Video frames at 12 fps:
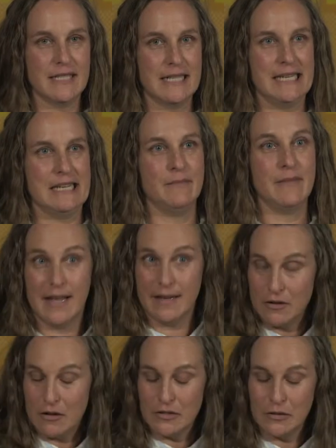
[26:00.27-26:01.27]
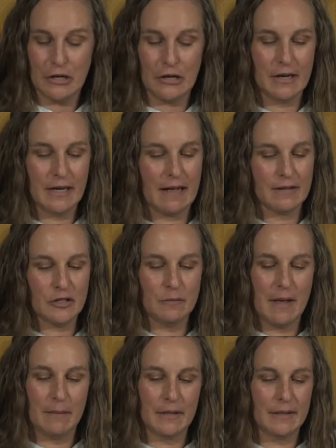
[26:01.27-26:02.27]
team and also current council
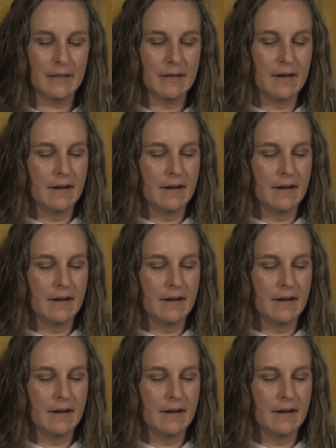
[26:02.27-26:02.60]
member.